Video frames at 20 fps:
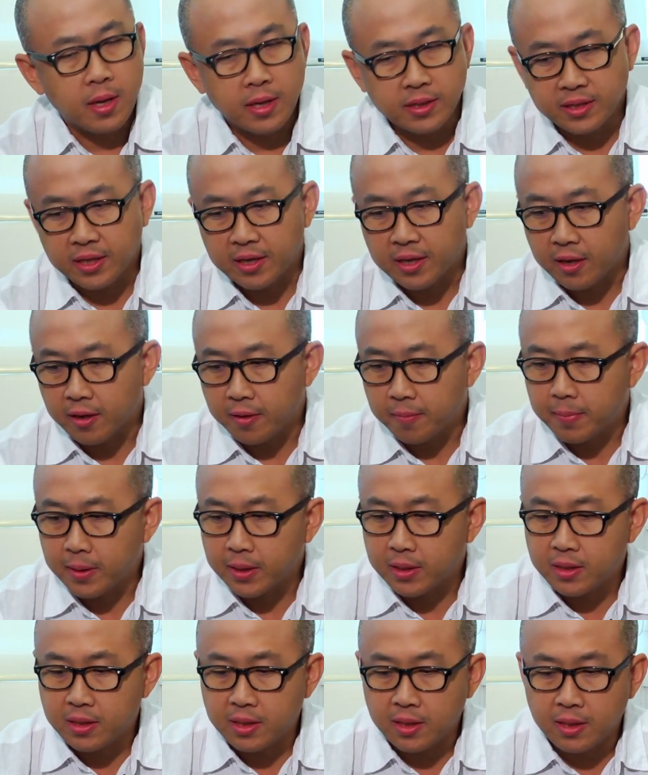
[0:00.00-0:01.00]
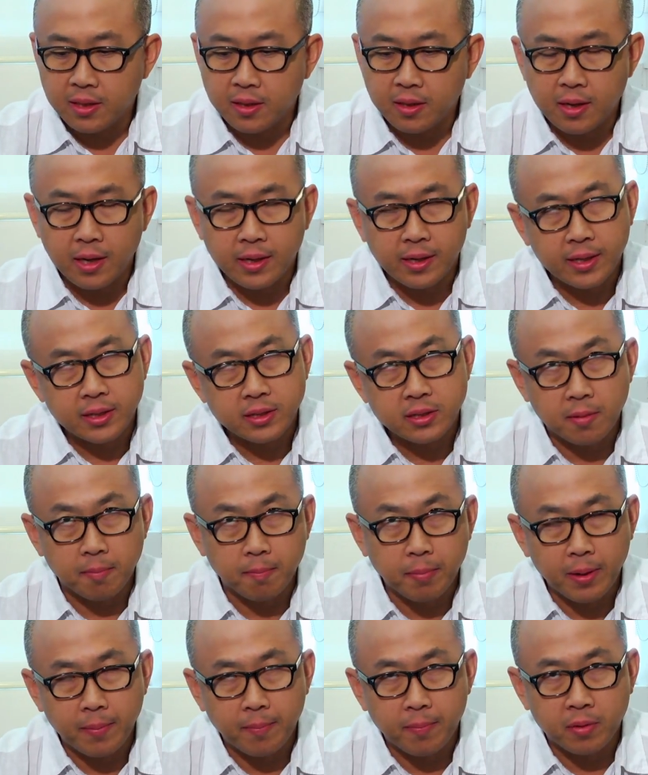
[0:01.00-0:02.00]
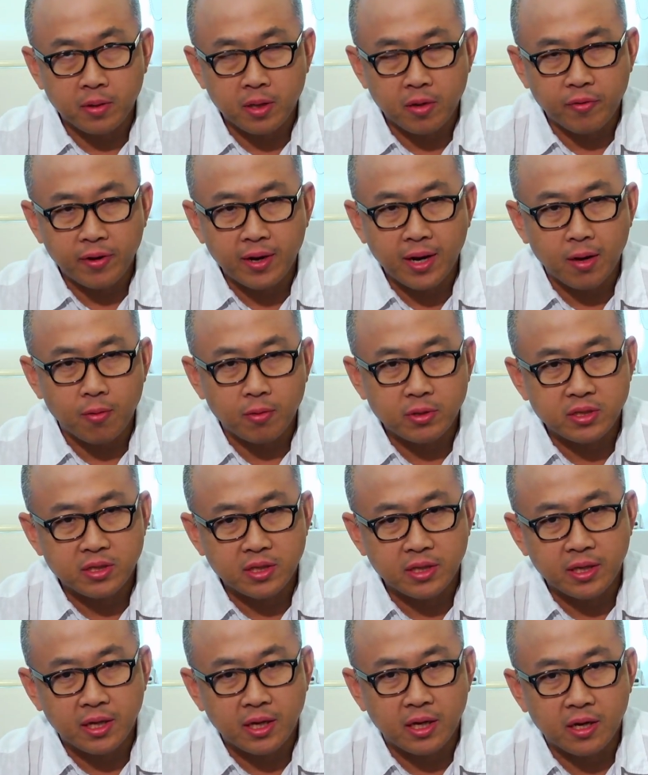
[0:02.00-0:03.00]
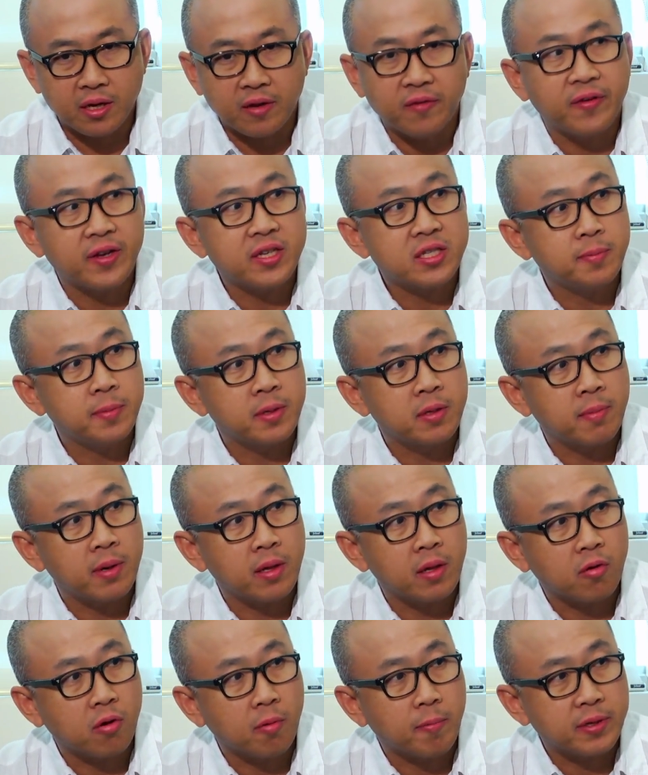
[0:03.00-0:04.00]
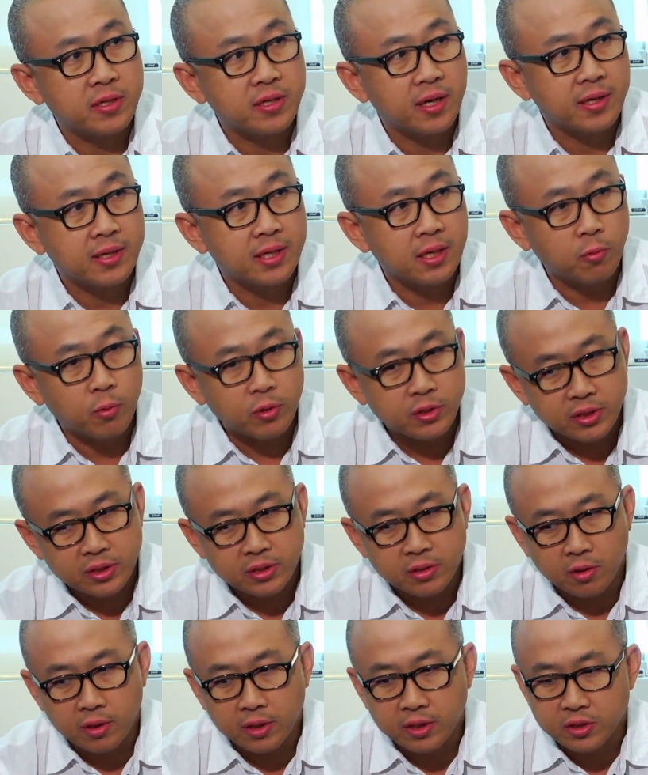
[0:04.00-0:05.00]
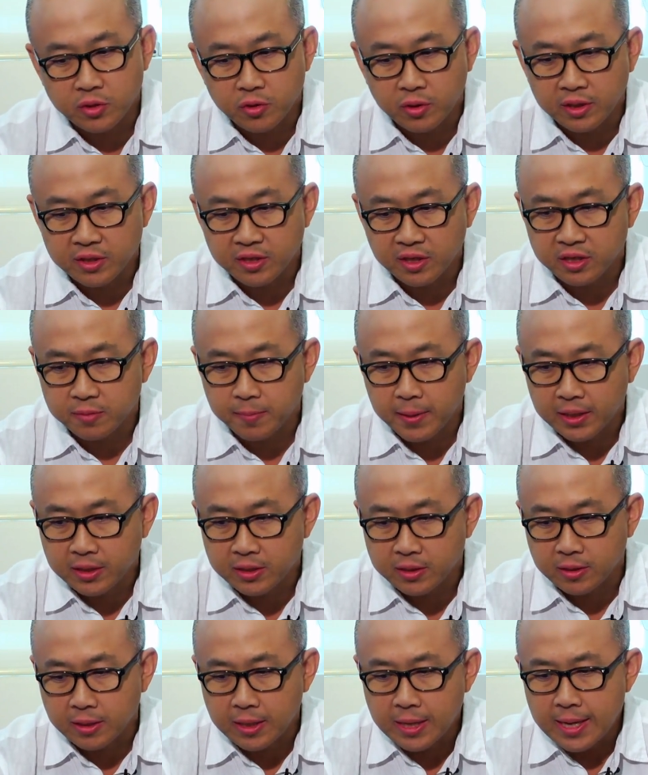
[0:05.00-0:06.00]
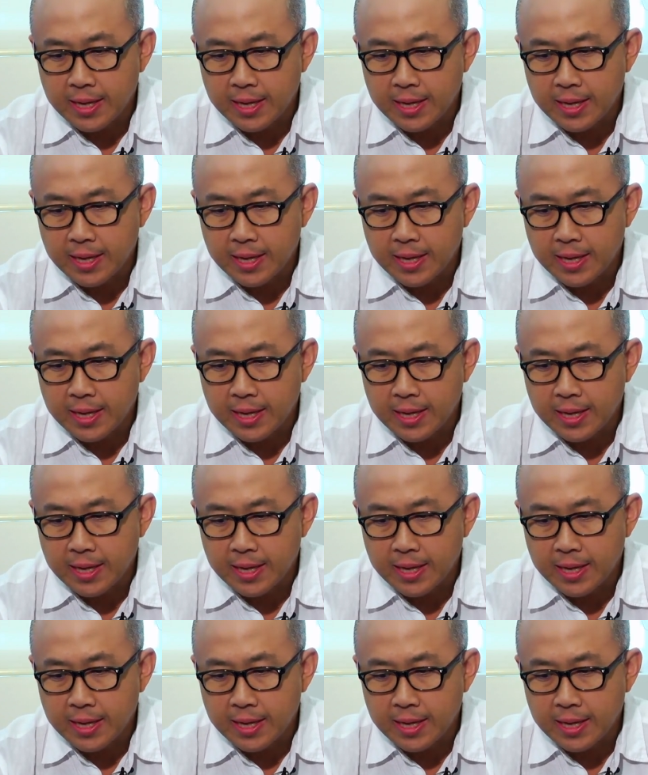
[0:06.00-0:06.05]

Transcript: Yeah, exactly. But I guess the blip on the radar was the investment by the corporate sector, which is not as good as expected.